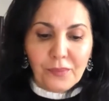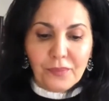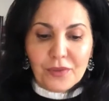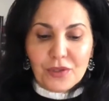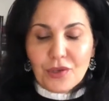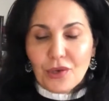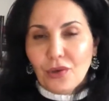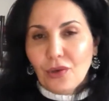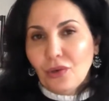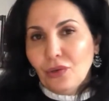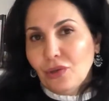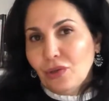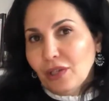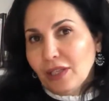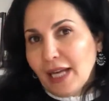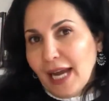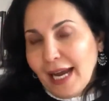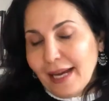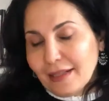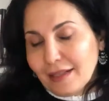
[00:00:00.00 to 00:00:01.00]
So you
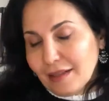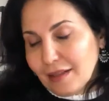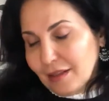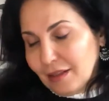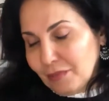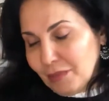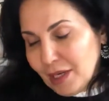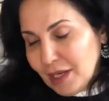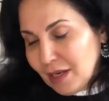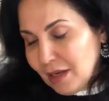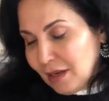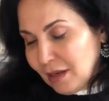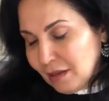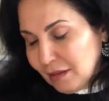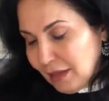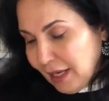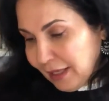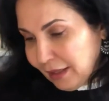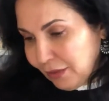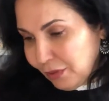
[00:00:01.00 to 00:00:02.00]
can ask me
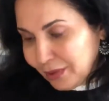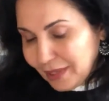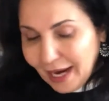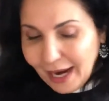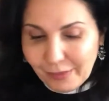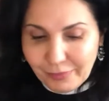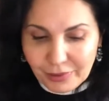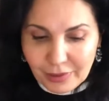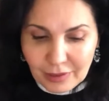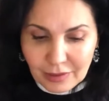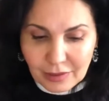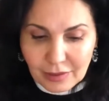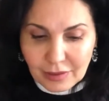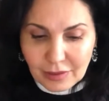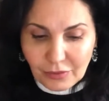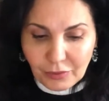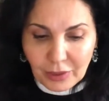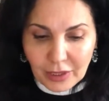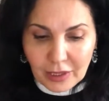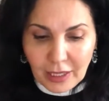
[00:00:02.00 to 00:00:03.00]
like what
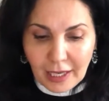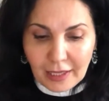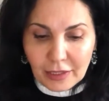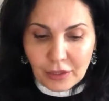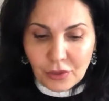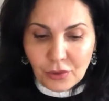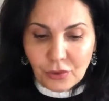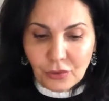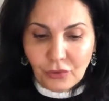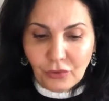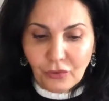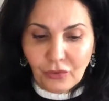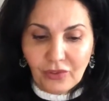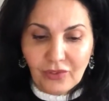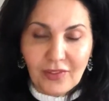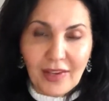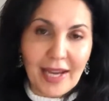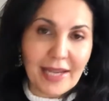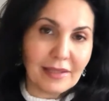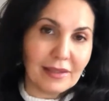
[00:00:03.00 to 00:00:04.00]
happens when I use the
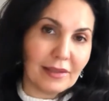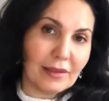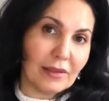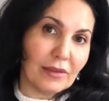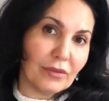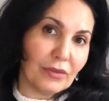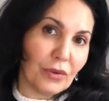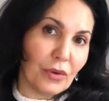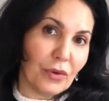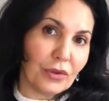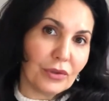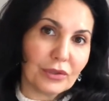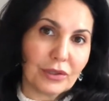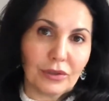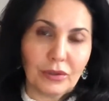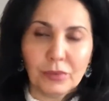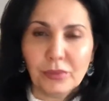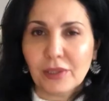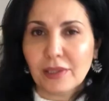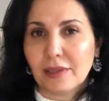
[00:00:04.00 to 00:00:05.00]
dative or the
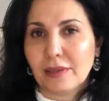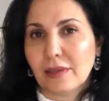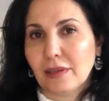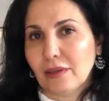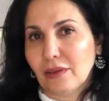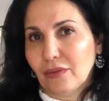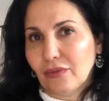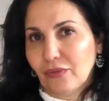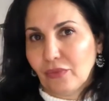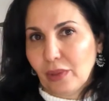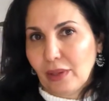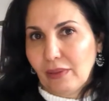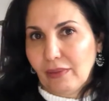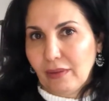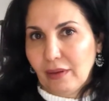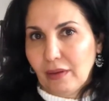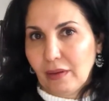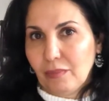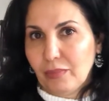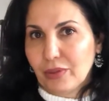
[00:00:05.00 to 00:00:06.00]
commutative with the